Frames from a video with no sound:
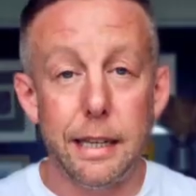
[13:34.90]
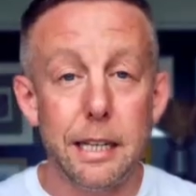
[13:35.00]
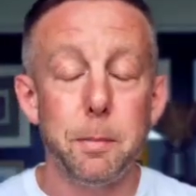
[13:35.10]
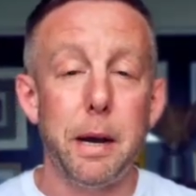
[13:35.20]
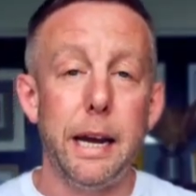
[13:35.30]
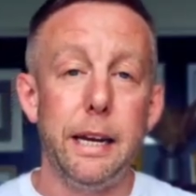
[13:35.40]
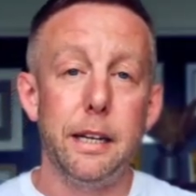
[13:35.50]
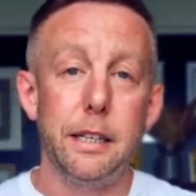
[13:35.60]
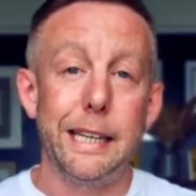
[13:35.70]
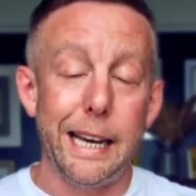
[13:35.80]
that's by
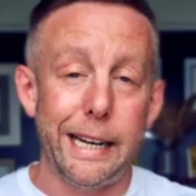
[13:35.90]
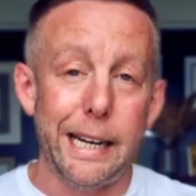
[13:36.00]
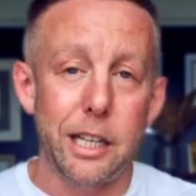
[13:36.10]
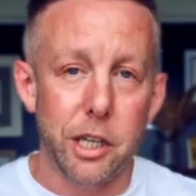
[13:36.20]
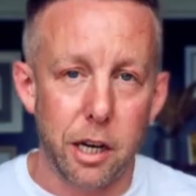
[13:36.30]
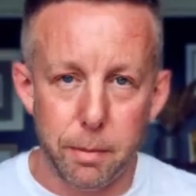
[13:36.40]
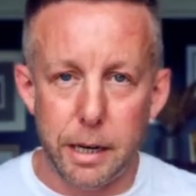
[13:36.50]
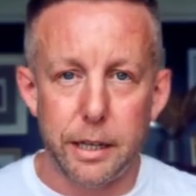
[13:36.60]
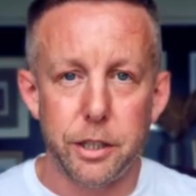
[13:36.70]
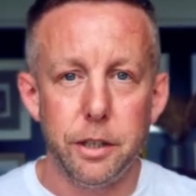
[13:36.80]
getting a channel
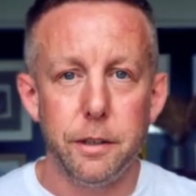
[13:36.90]
manager.